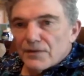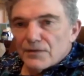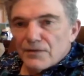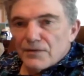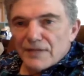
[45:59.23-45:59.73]
Do I
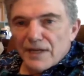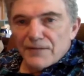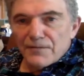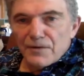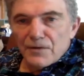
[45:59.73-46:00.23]
have time
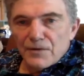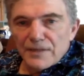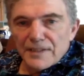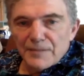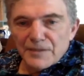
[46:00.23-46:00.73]
for a quick
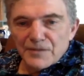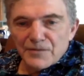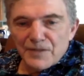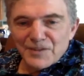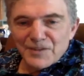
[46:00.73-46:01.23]
demonstration?